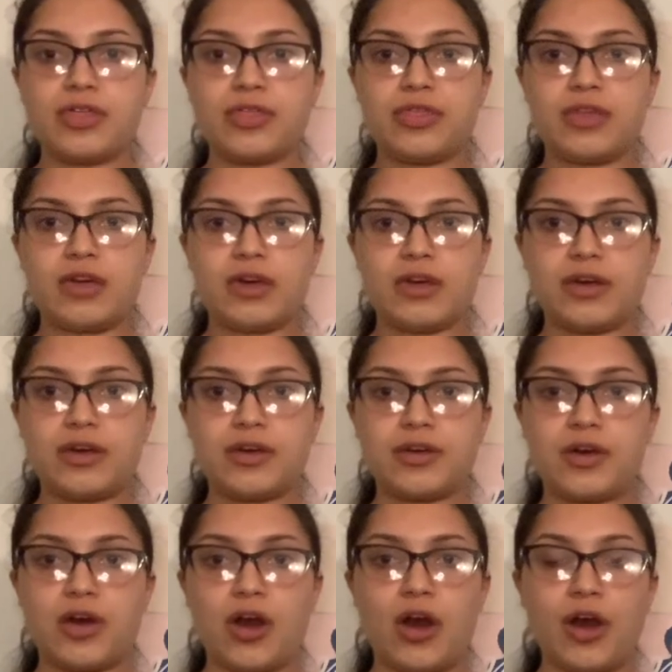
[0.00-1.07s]
the
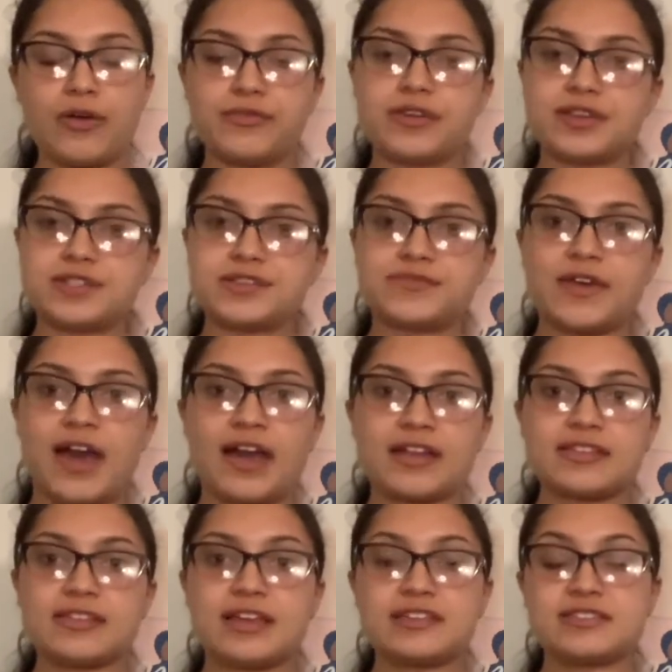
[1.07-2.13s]
obvious fact
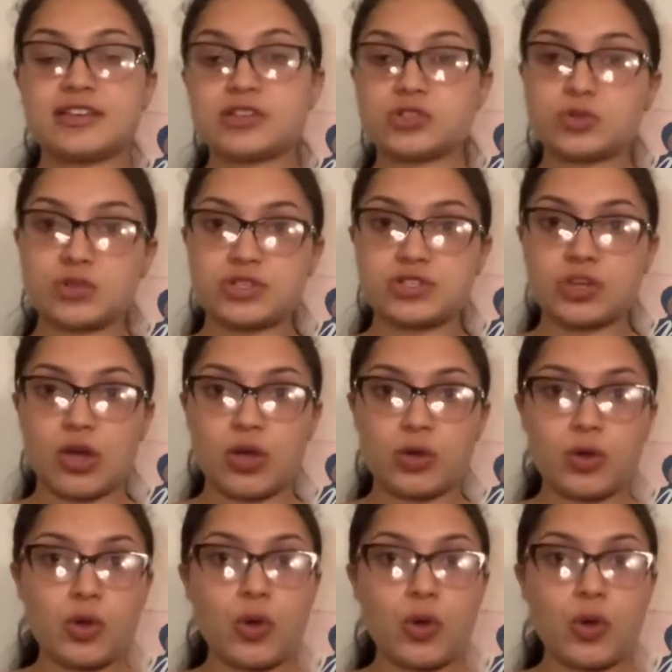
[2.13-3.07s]
that sexual assault